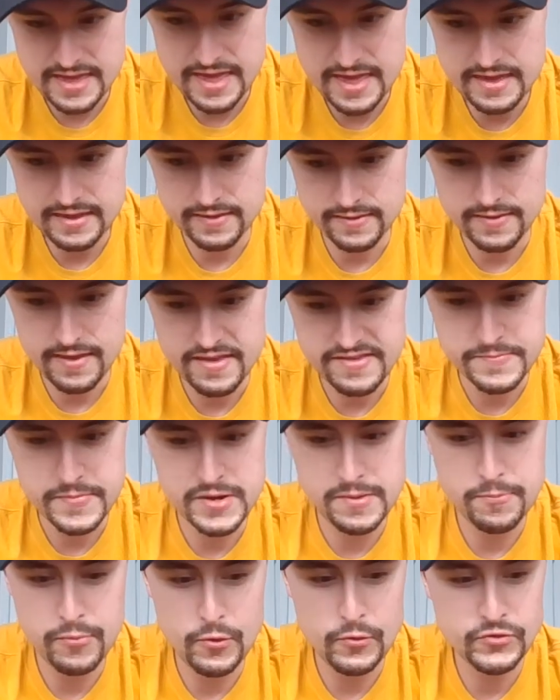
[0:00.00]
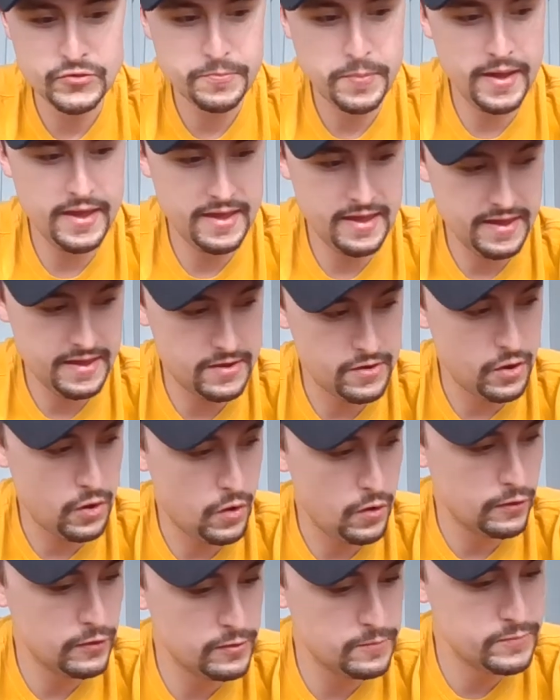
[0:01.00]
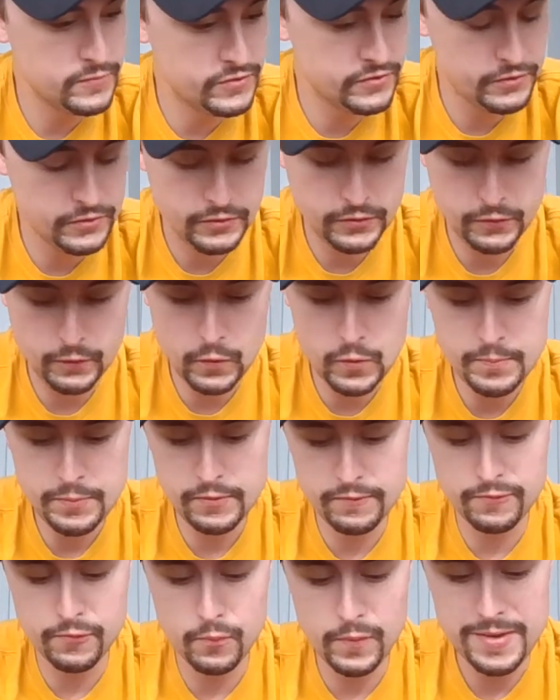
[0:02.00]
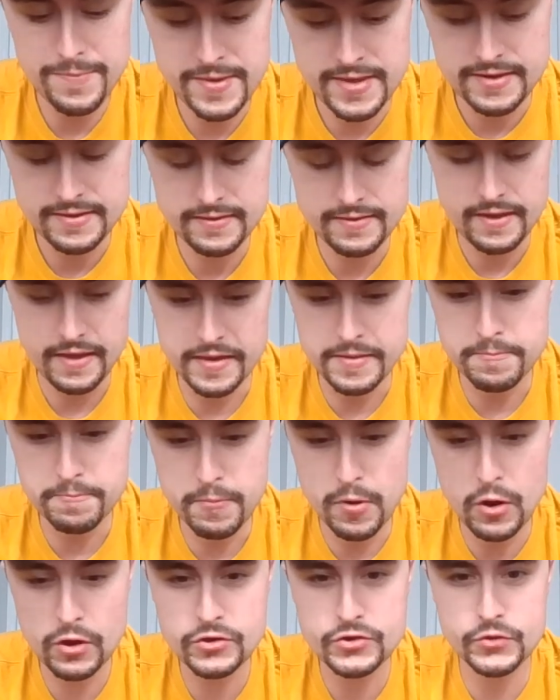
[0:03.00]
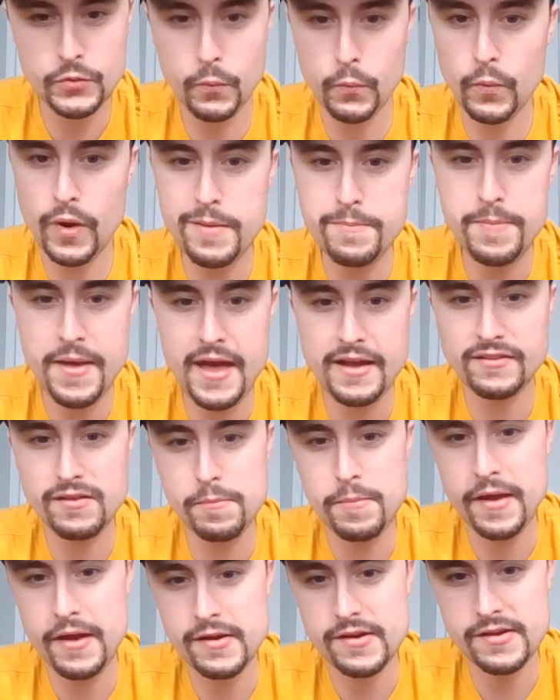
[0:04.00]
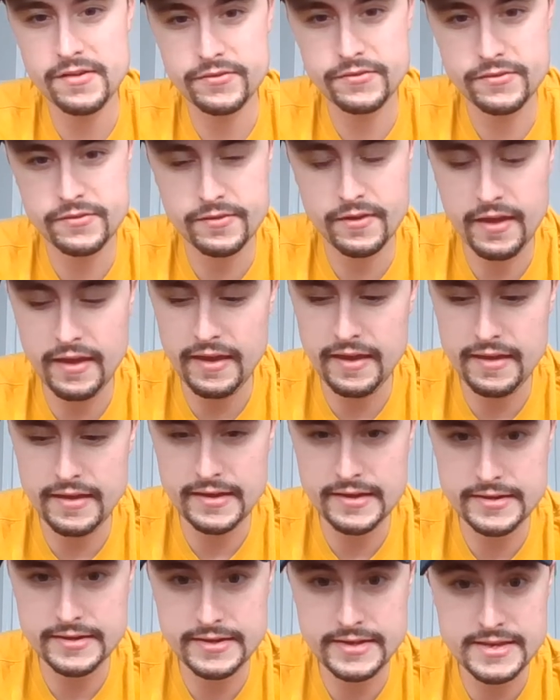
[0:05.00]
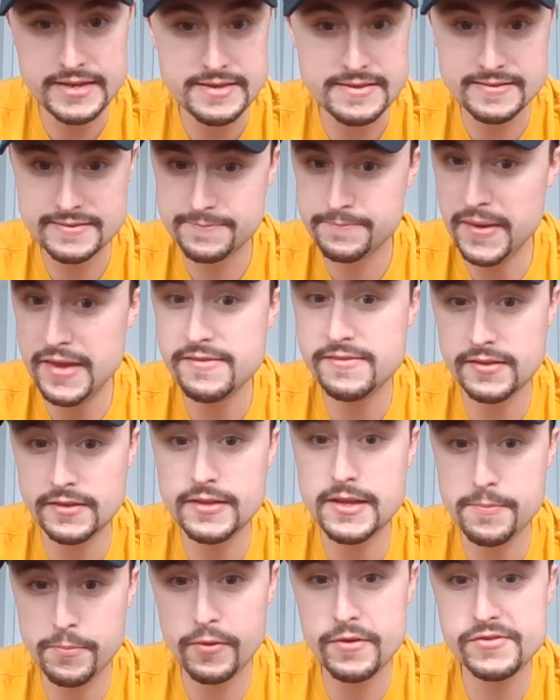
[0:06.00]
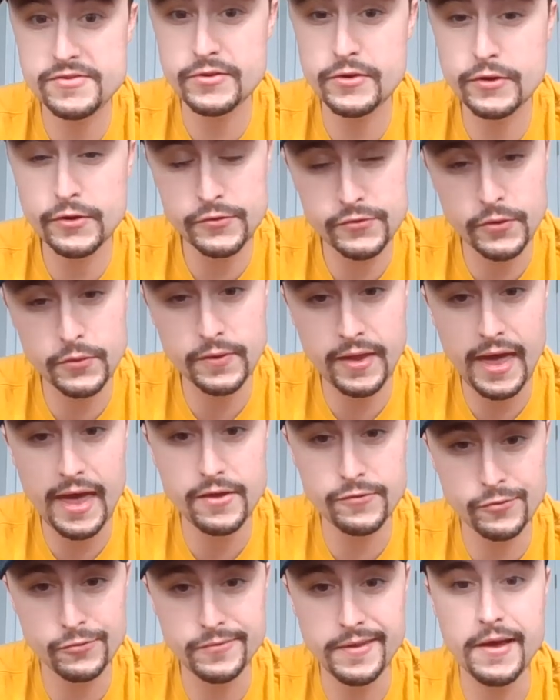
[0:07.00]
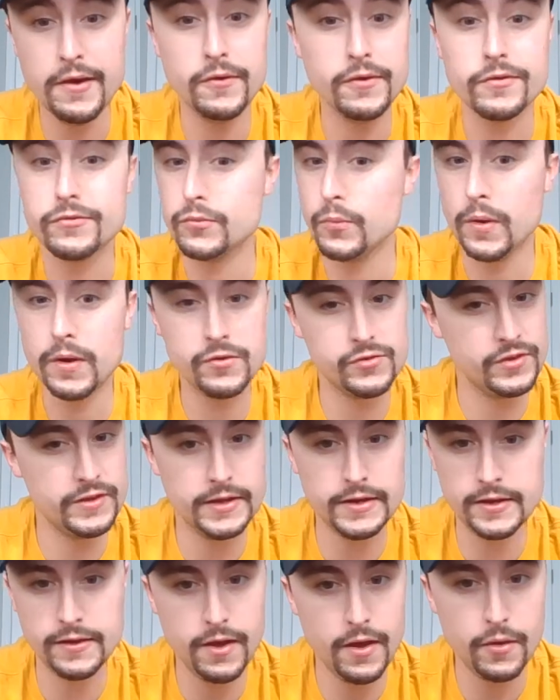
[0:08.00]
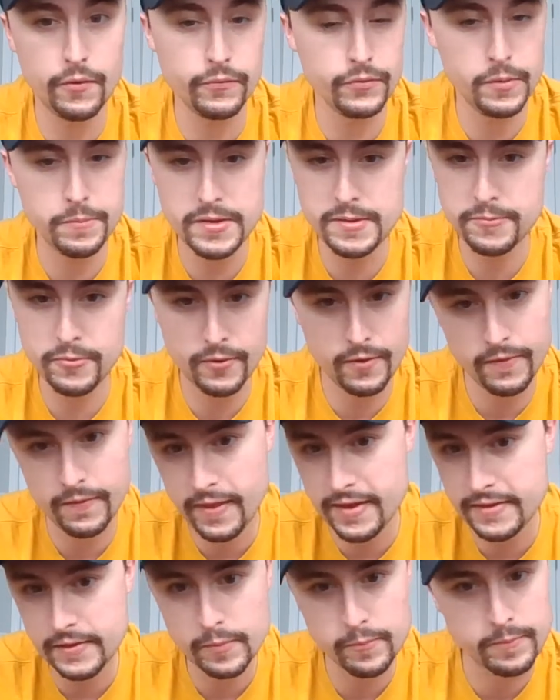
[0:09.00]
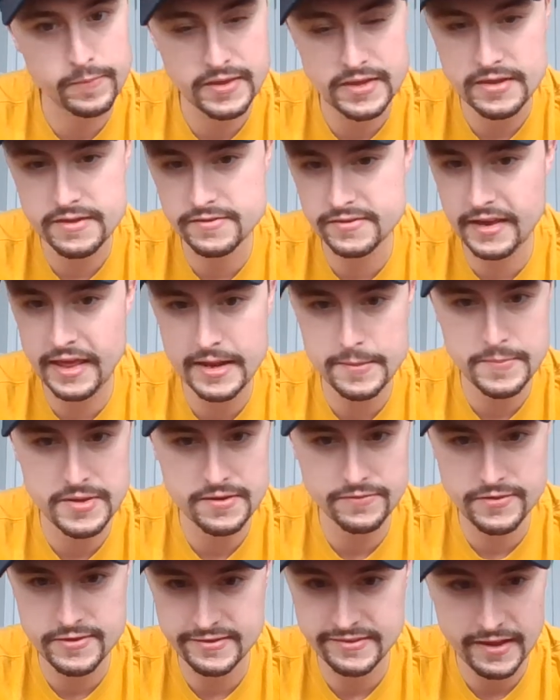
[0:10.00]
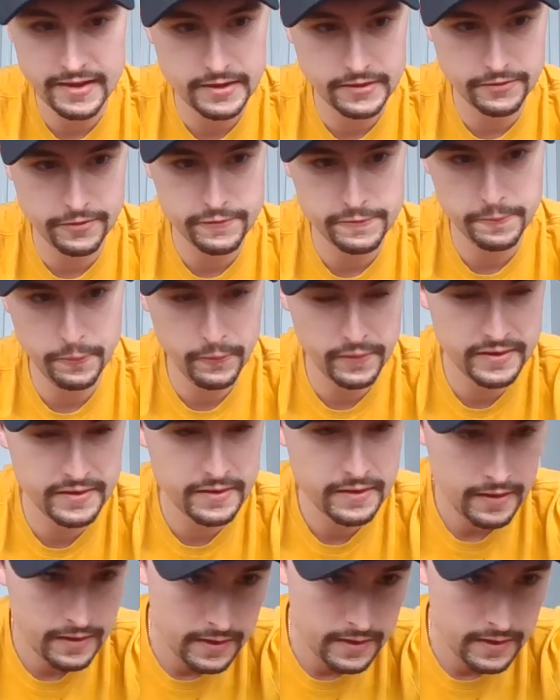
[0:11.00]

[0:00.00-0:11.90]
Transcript: king has been approached by an armed group of women and marched right back to Paris. And he's basically a prisoner in his own castle now, because where's he going to go? The people don't like him. He's an enemy of the state at this point.